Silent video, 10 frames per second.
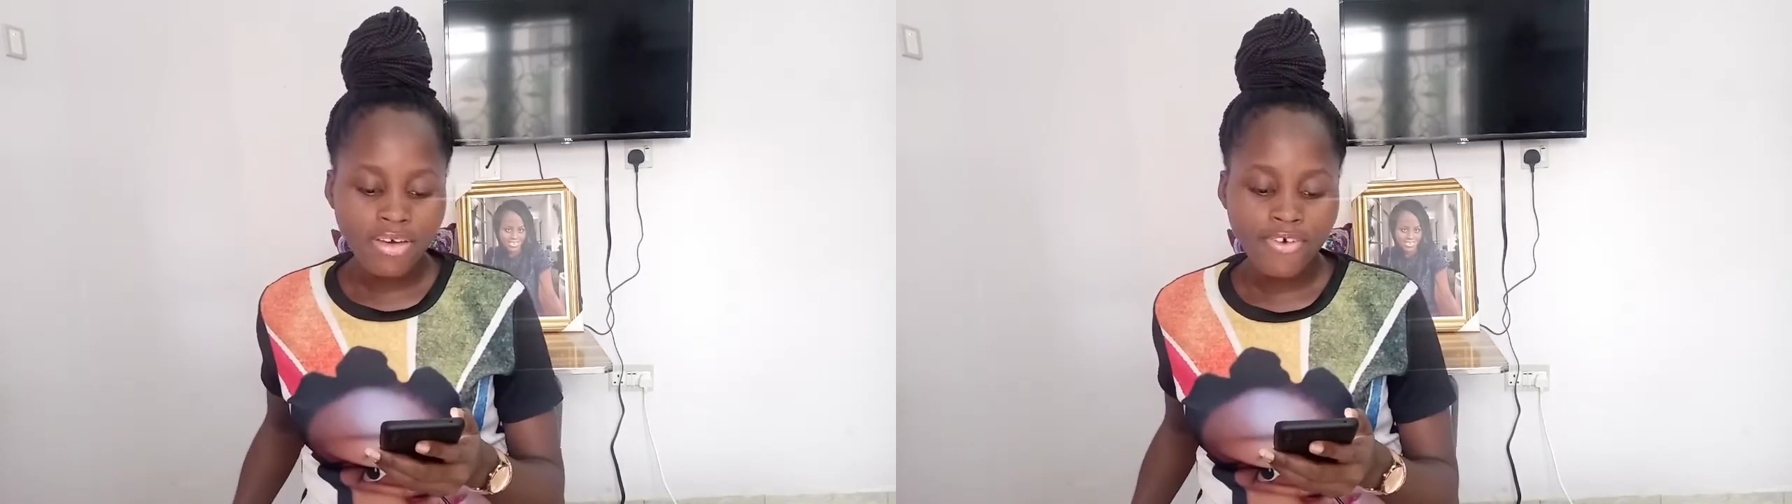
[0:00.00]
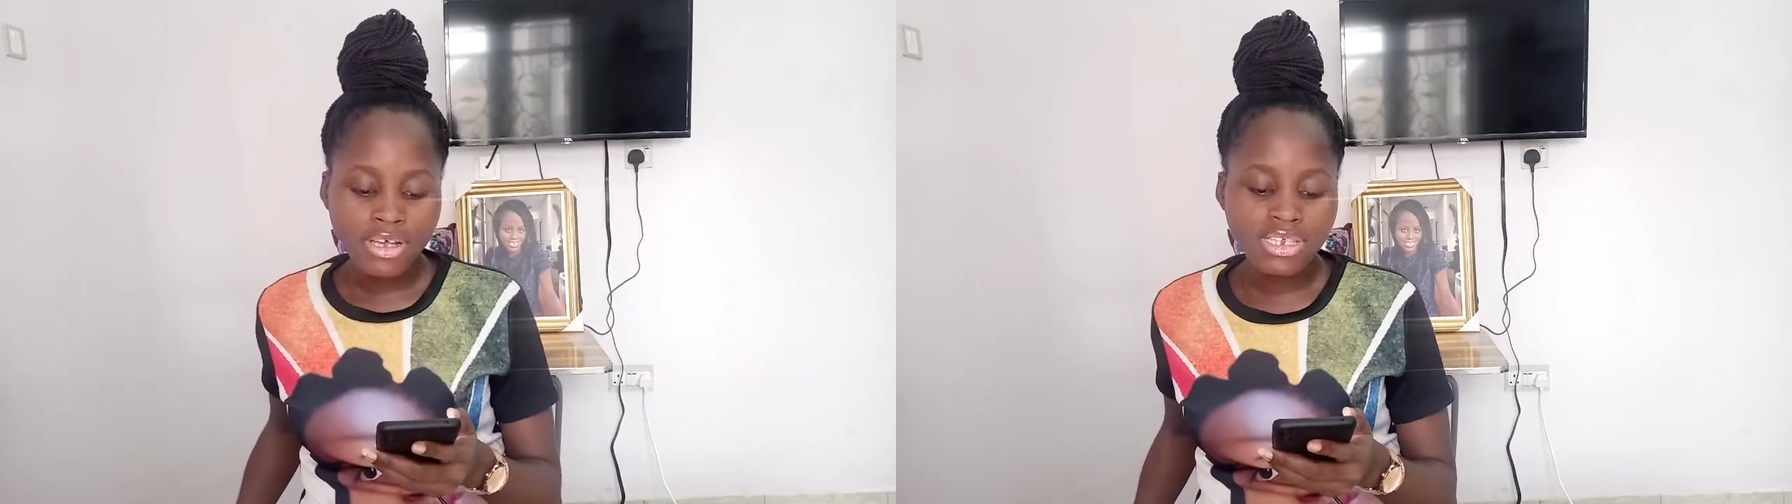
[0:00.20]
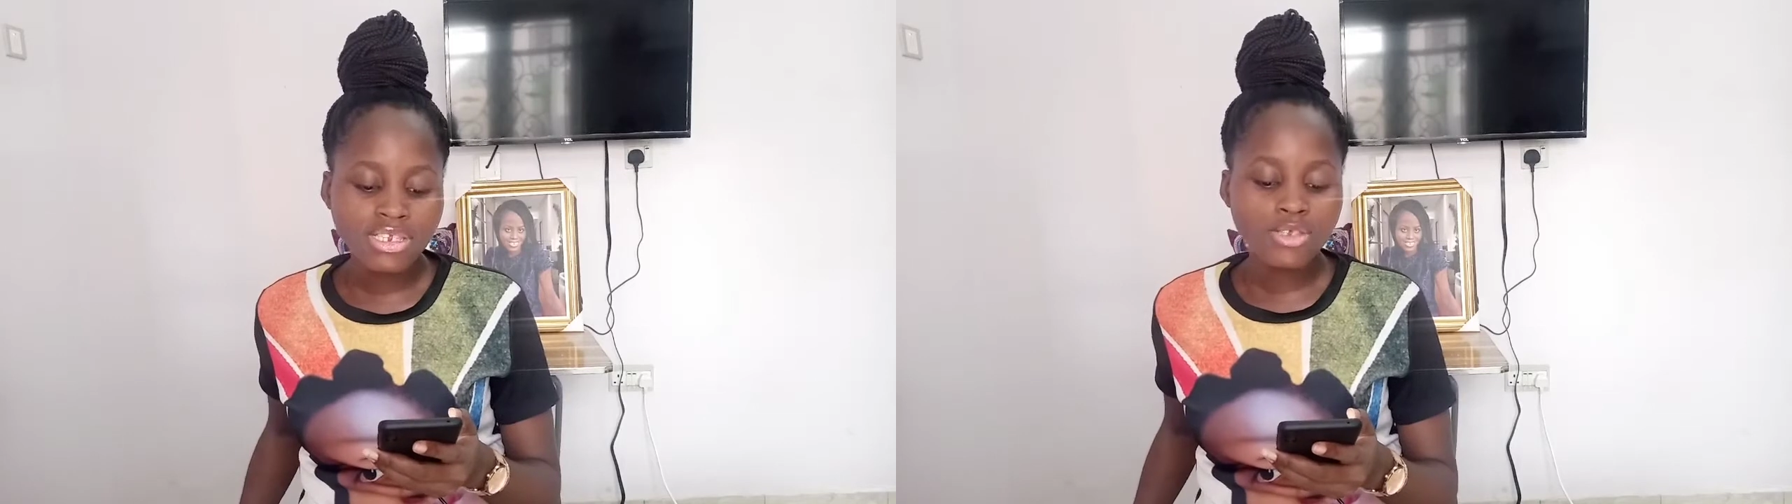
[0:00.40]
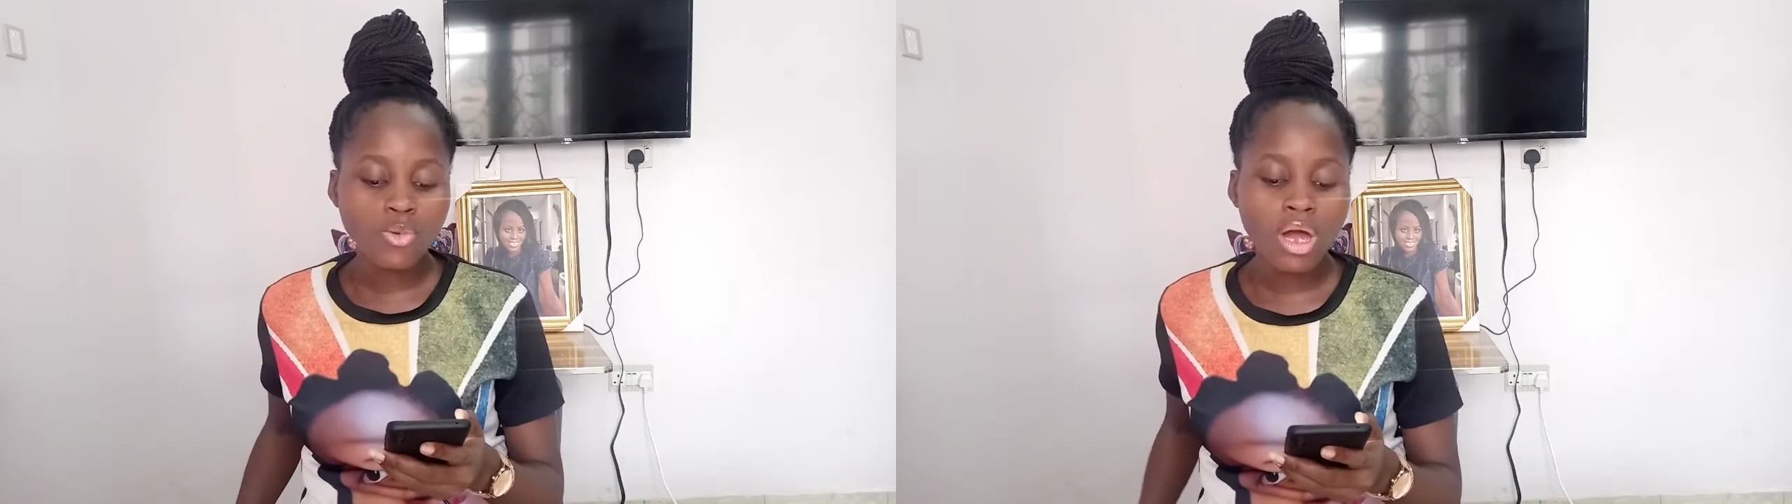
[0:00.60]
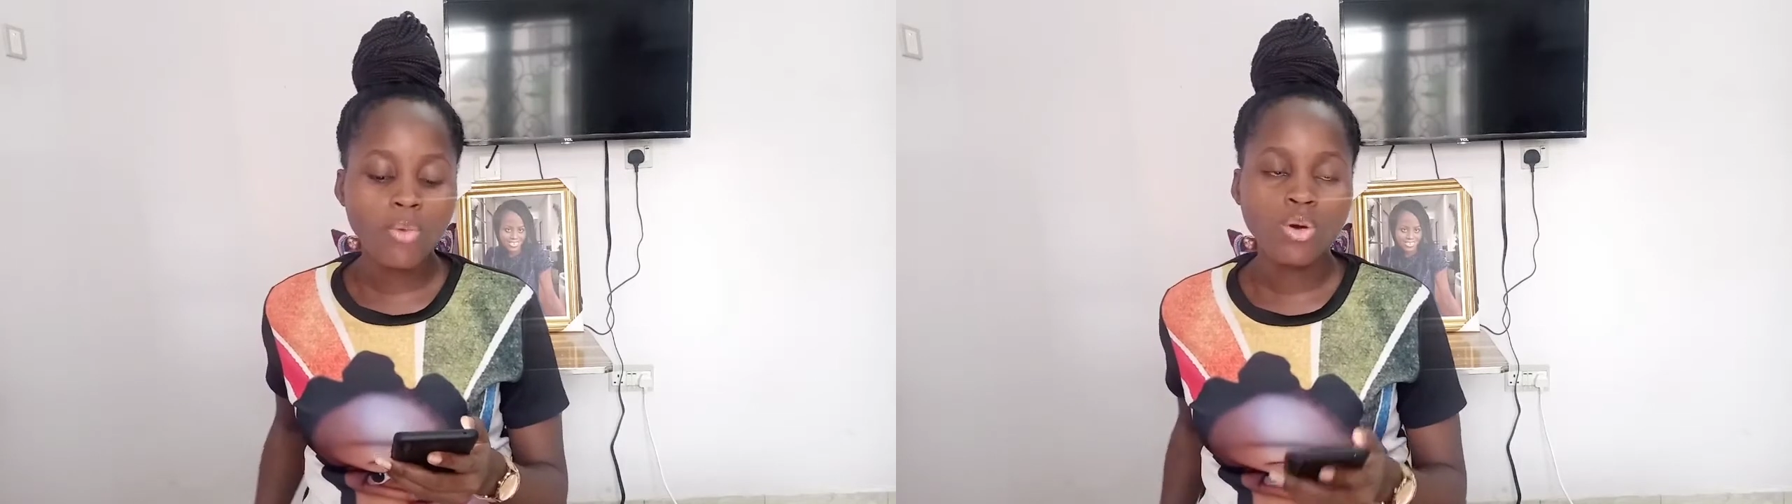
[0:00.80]
first
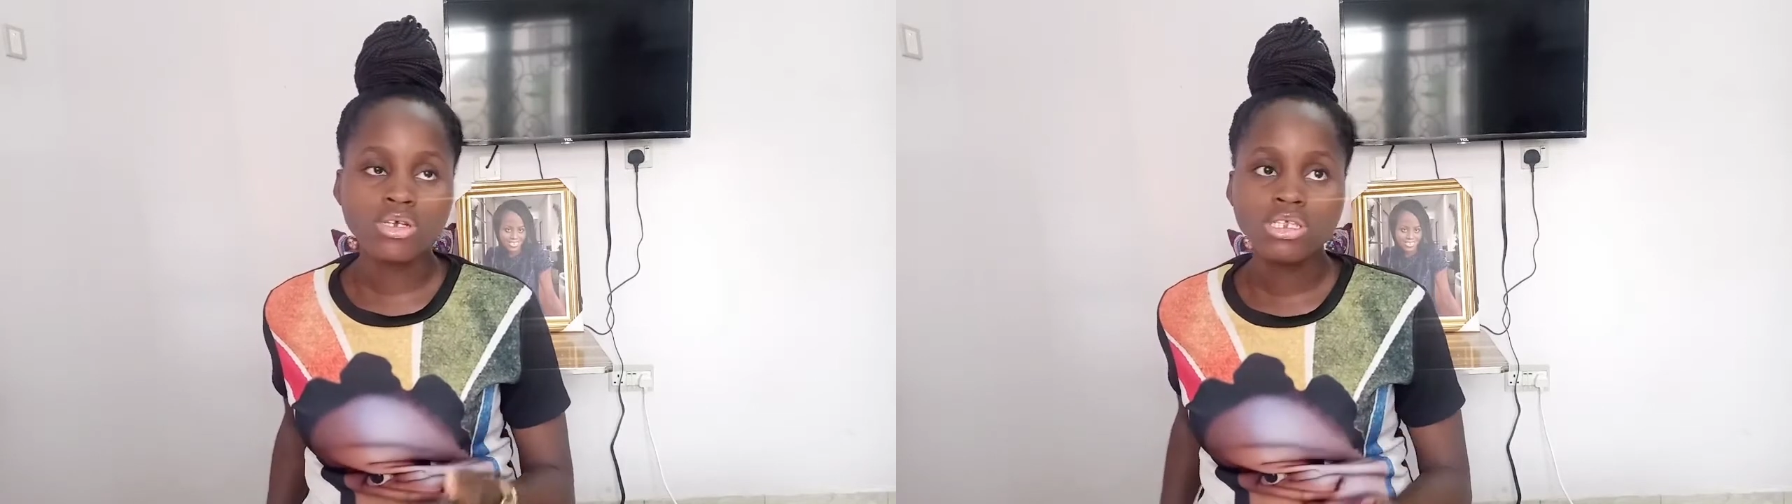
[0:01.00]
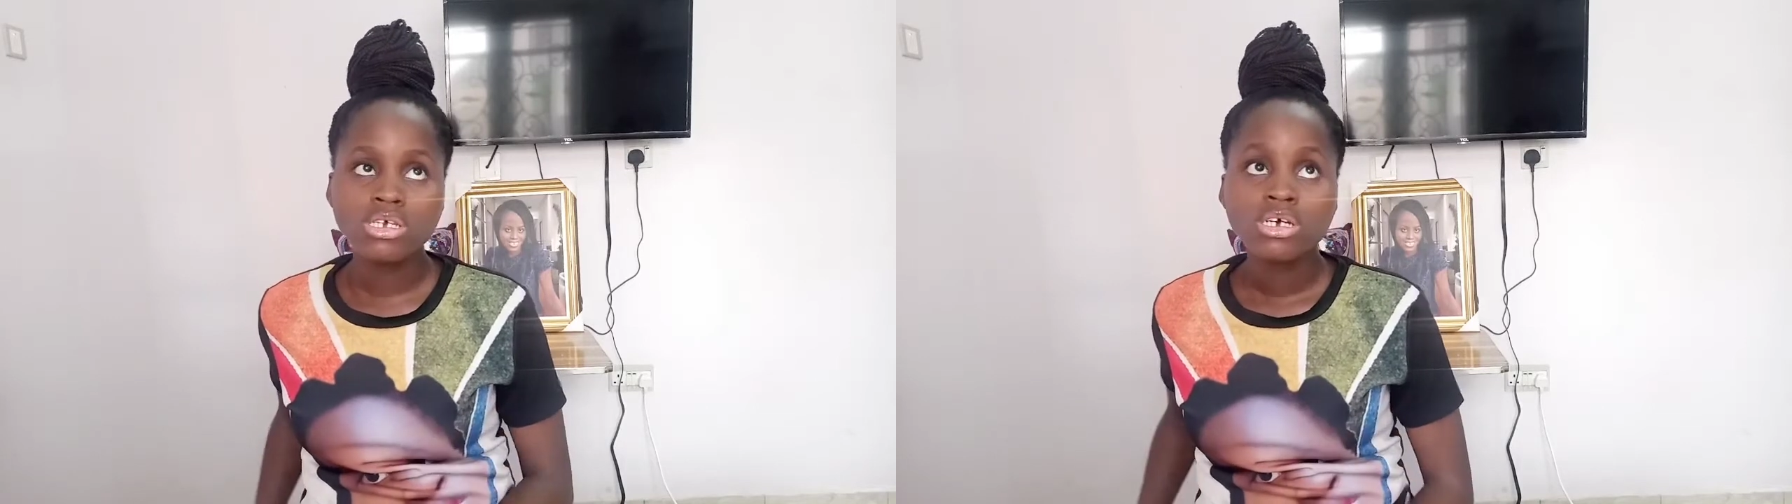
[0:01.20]
swear word.